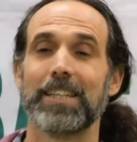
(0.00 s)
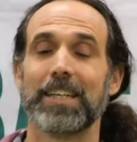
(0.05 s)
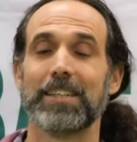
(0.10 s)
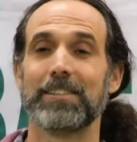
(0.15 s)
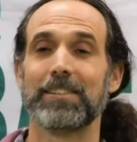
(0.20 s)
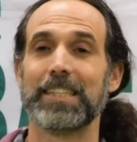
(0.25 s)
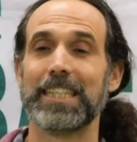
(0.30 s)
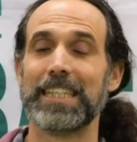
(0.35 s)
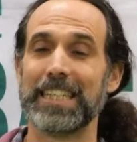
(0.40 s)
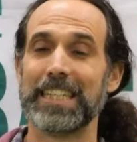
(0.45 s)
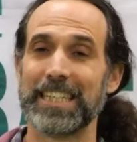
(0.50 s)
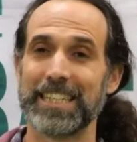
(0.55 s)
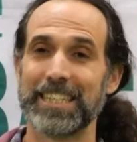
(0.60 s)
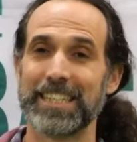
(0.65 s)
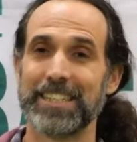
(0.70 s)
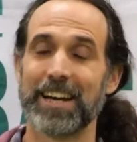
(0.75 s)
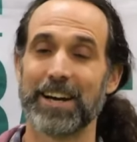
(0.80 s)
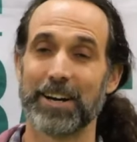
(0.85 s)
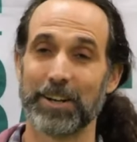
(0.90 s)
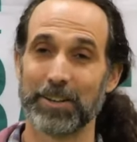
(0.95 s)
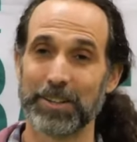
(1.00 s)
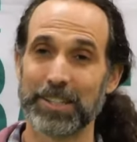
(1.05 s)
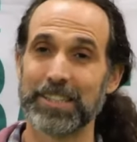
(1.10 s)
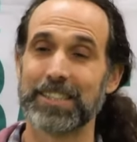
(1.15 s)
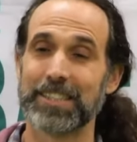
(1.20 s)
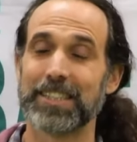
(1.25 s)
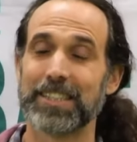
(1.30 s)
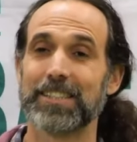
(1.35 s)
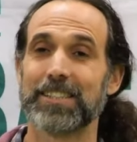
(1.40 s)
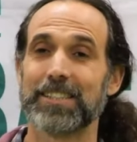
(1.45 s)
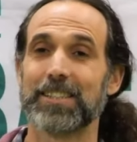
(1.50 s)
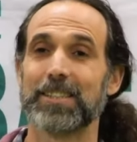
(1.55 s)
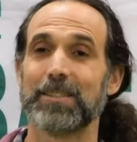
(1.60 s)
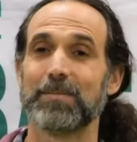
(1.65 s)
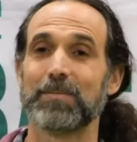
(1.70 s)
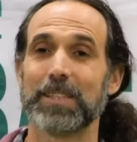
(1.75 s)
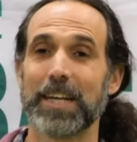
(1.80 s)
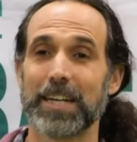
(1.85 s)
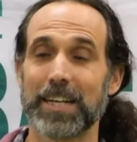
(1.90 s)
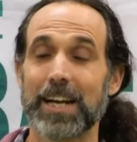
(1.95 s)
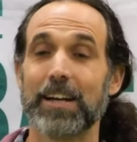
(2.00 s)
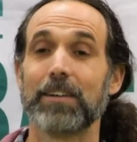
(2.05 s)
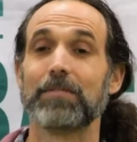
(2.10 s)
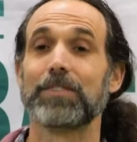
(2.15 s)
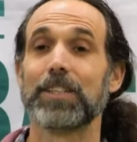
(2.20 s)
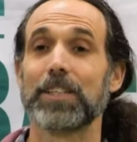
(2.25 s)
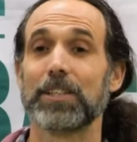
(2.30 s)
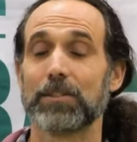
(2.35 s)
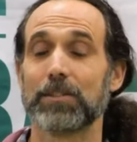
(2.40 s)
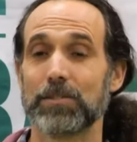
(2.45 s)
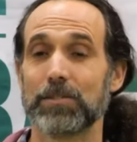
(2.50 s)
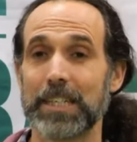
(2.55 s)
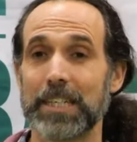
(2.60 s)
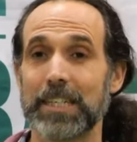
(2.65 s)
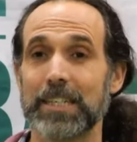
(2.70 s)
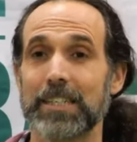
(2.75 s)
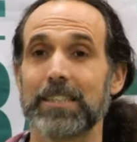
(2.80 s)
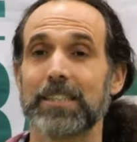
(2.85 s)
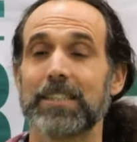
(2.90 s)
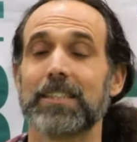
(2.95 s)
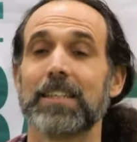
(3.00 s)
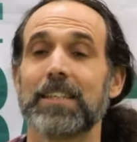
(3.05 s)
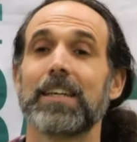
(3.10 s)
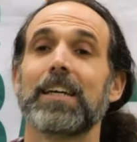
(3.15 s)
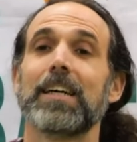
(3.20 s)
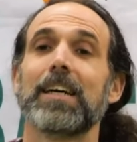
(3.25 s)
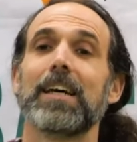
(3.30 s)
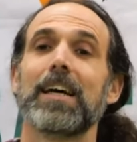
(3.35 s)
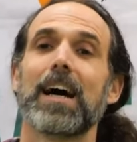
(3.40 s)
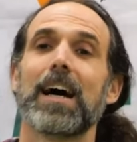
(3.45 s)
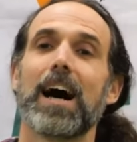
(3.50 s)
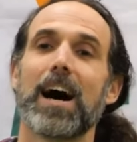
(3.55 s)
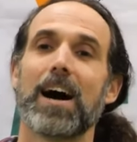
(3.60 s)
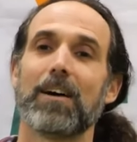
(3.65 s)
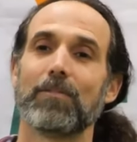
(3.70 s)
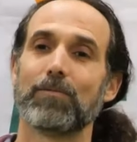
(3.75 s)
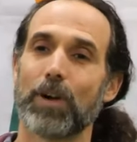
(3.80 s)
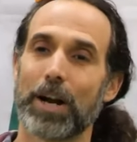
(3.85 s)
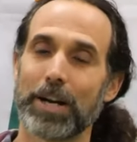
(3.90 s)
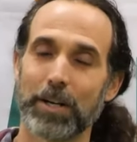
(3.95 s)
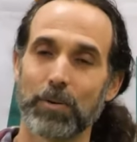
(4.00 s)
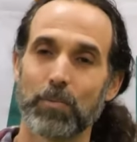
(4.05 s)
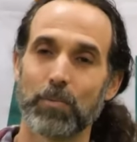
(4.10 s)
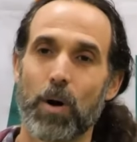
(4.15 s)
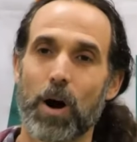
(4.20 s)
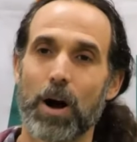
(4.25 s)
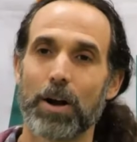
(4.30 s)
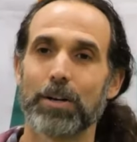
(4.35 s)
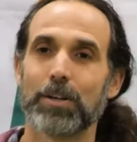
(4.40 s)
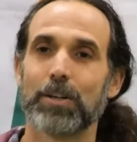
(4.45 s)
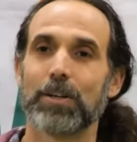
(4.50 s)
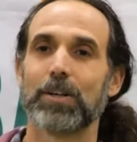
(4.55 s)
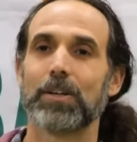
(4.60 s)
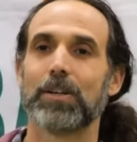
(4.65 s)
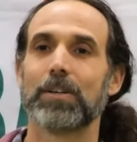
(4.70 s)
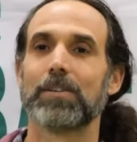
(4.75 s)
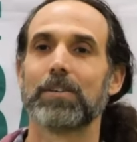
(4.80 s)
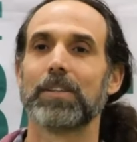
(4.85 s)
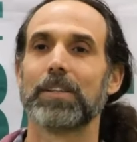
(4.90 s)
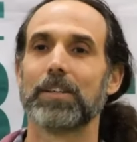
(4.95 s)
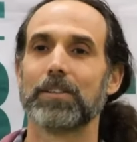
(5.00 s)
They need healthy systems like healthy creeks, running water.